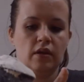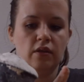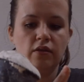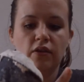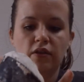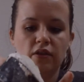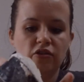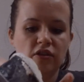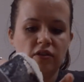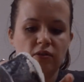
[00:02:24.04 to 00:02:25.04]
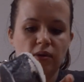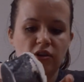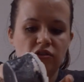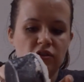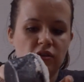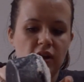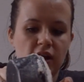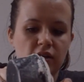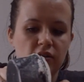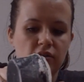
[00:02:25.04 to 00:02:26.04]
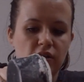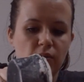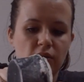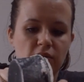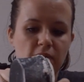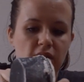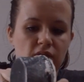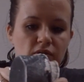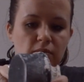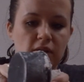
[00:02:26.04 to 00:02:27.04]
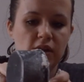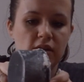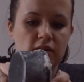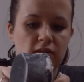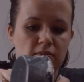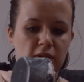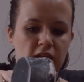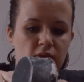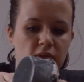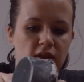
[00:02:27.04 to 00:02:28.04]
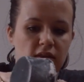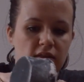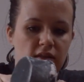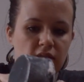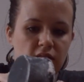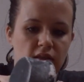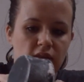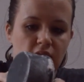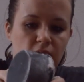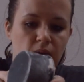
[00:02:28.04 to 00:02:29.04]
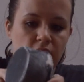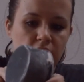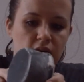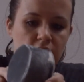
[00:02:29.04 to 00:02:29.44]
So this is just the ratio that I use that works best for me and gives me the consistency that I want.